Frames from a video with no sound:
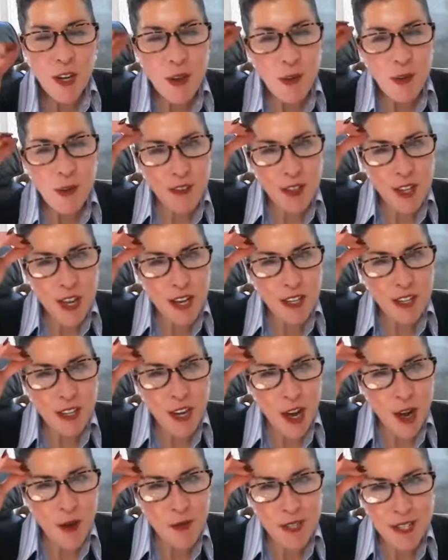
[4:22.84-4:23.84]
know, we have a lot in
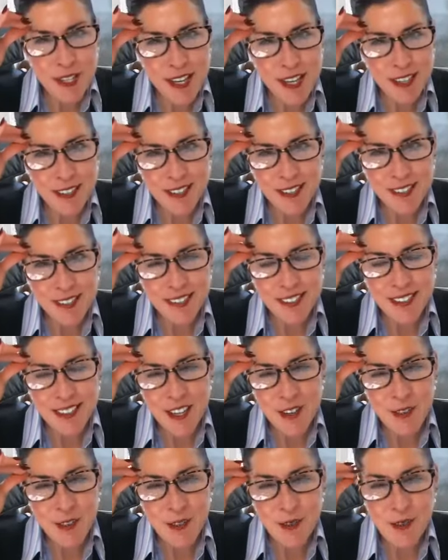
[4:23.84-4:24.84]
common, Nick. You
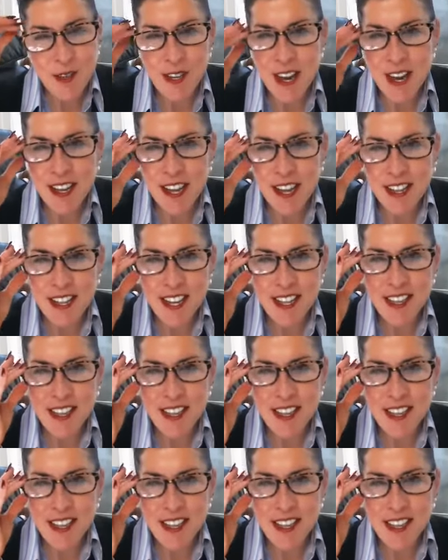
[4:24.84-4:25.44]
know, well, I think